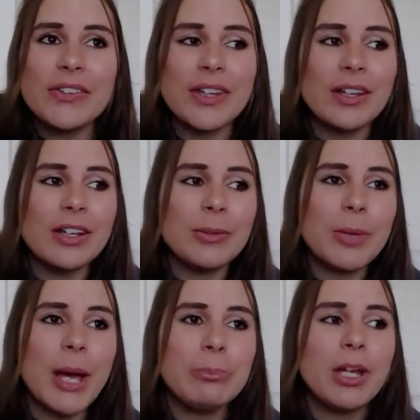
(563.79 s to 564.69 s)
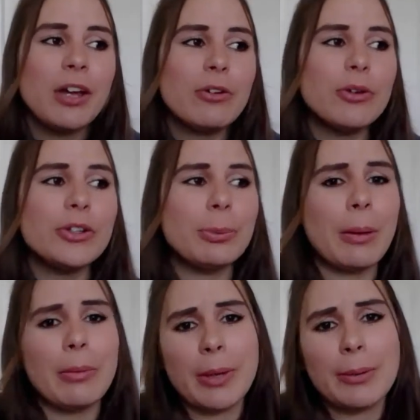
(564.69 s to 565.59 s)
I'm not going to probably
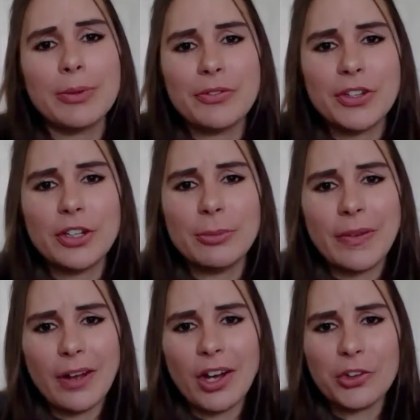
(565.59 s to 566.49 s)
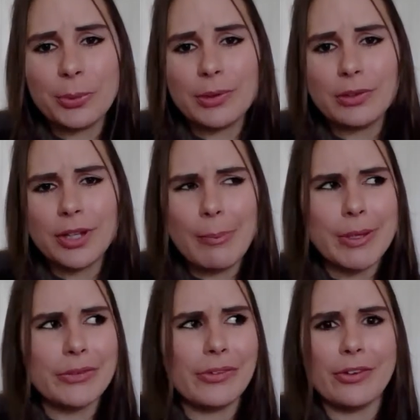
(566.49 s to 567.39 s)
be able to film in the hospital, not because
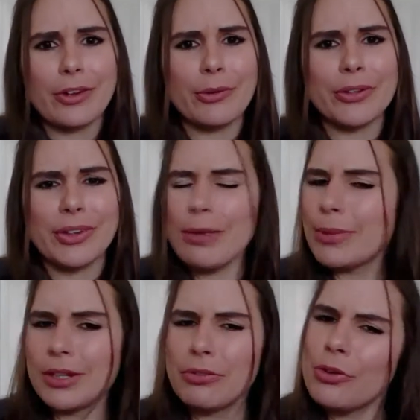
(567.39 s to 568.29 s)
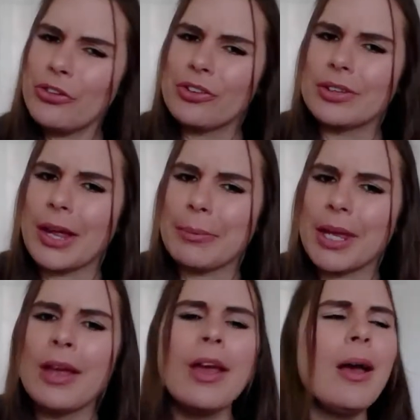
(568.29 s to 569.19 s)
they're not going to let me. Of course they'll let me,
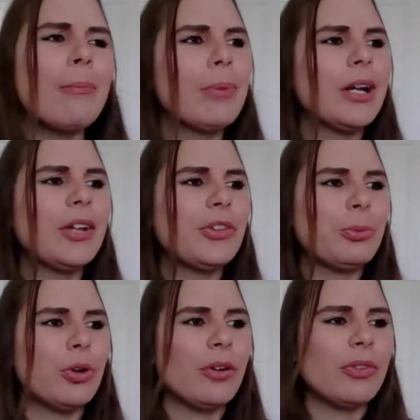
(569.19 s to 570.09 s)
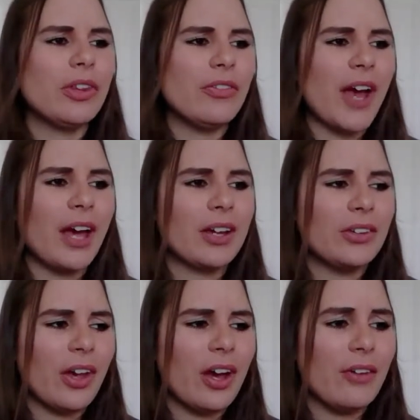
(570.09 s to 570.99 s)
but it's more of the fact
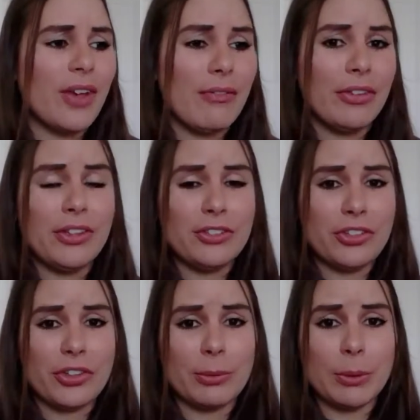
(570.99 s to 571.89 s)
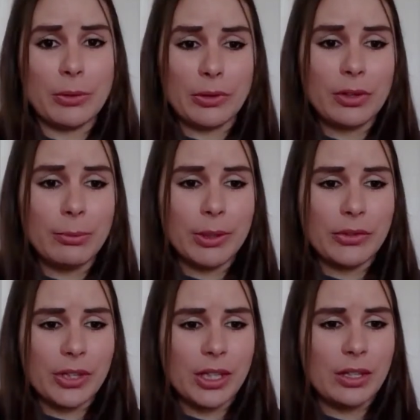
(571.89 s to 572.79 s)
of everything's just going to be really, really
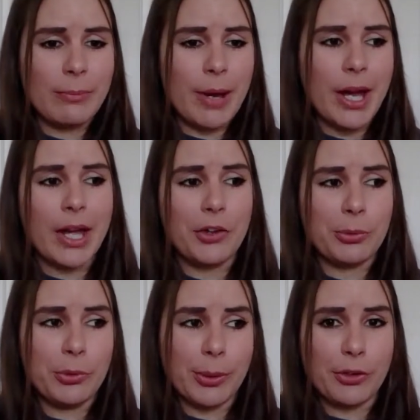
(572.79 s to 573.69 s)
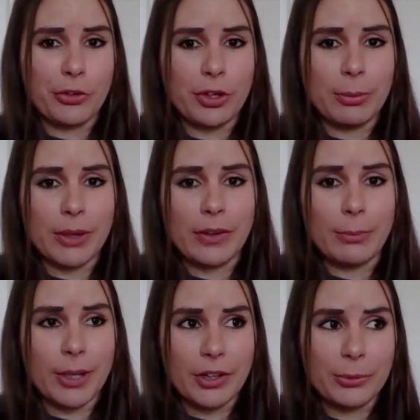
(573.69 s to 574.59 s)
busy. My husband's parents are going to be there. My
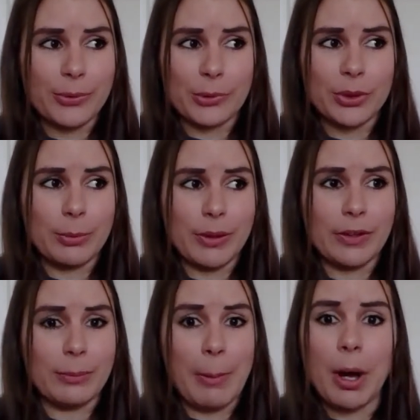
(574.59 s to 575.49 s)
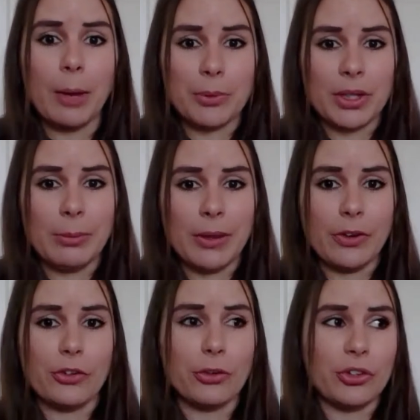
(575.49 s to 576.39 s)
husband's going to be there. My mom's going to be there.
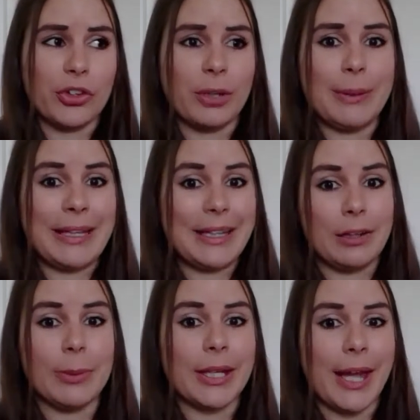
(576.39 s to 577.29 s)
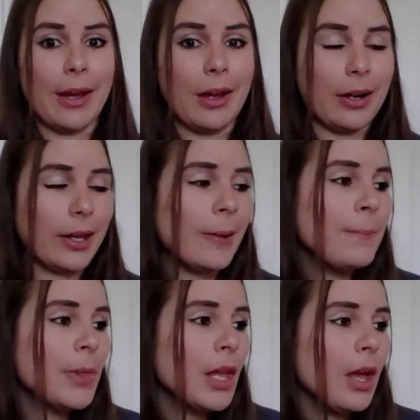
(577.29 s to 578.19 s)
So it's just going to be a little bit chaotic.
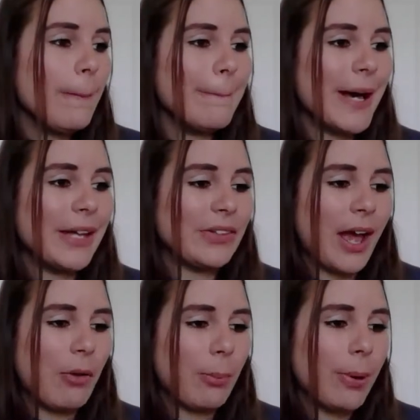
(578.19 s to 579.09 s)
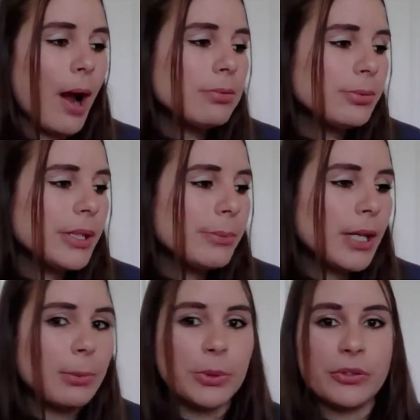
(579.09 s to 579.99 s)
but I will probably be
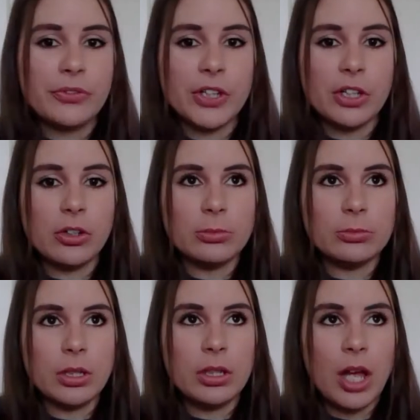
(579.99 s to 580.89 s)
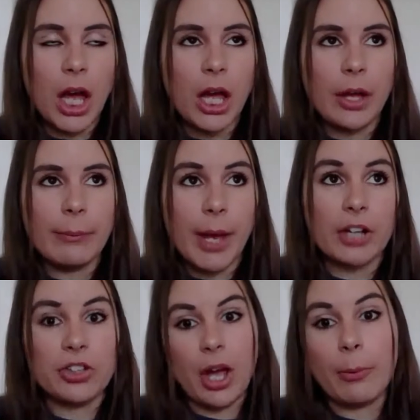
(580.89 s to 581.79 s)
able to film,
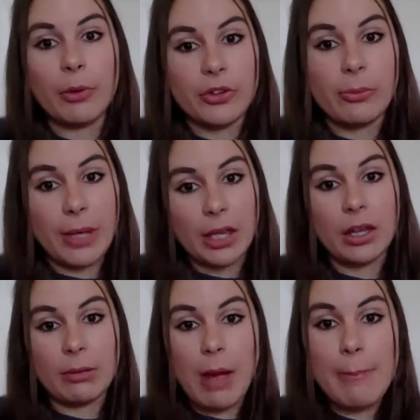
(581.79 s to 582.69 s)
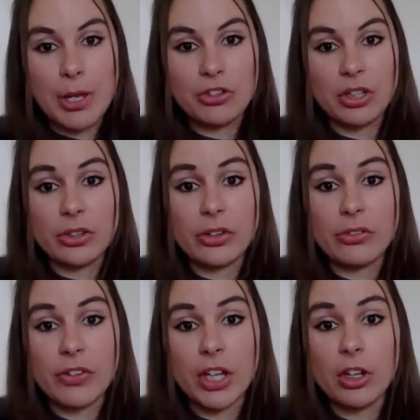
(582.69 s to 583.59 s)
actually I'm going to make it like my mission to
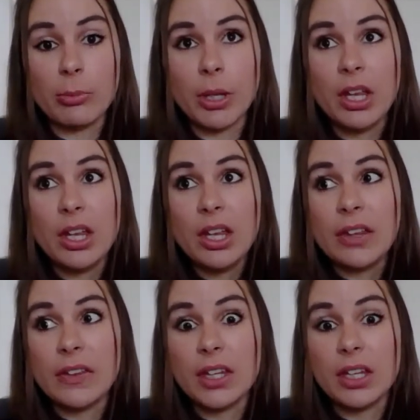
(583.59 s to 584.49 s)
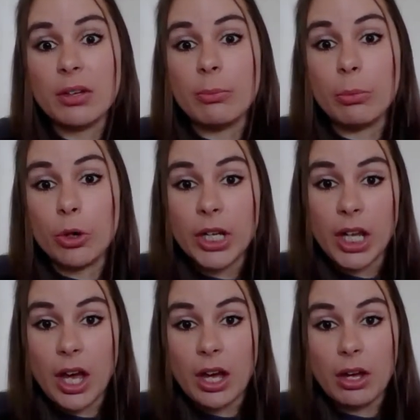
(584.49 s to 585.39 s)
film the morning
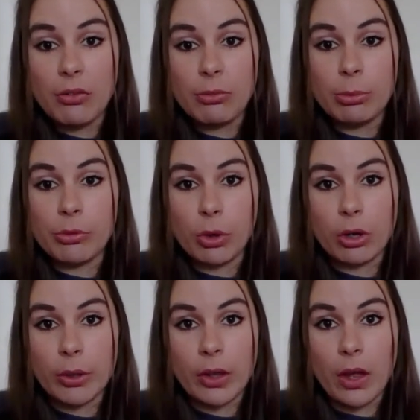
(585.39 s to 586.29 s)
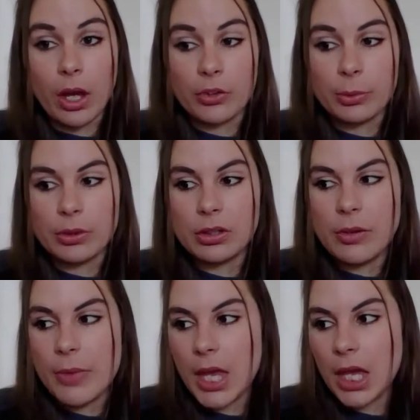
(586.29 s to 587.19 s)
of, before going to the hospital,
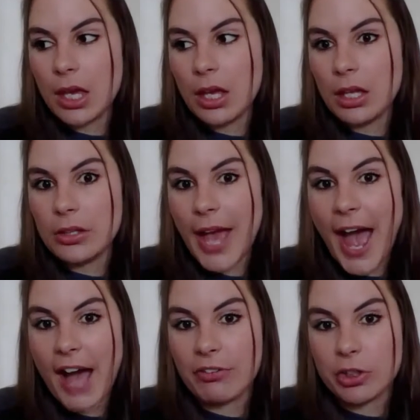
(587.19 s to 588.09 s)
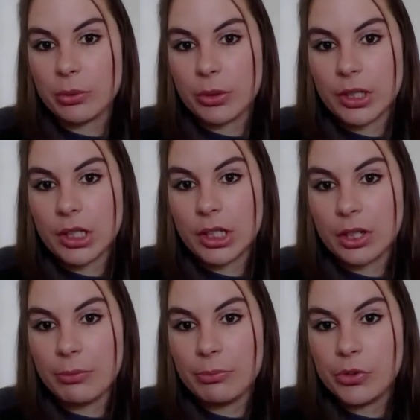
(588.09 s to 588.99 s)
and afterward.
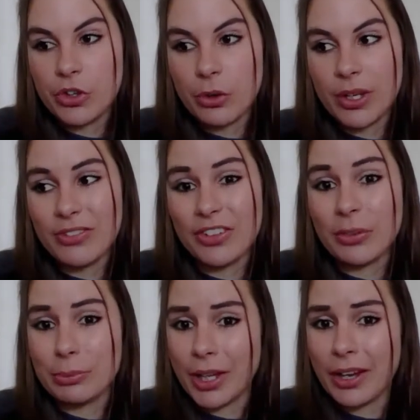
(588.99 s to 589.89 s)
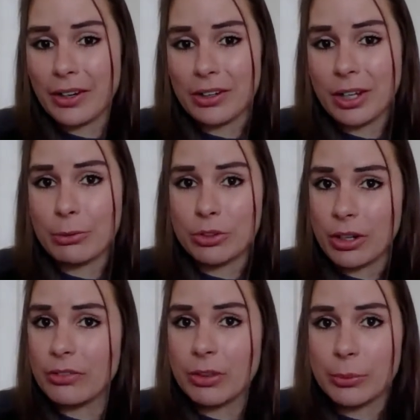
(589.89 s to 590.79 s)
So even if I'm tired, I will try to
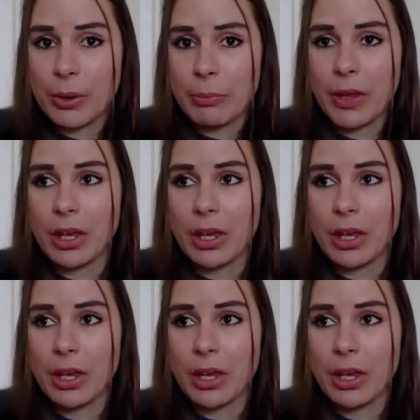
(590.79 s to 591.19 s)
film something.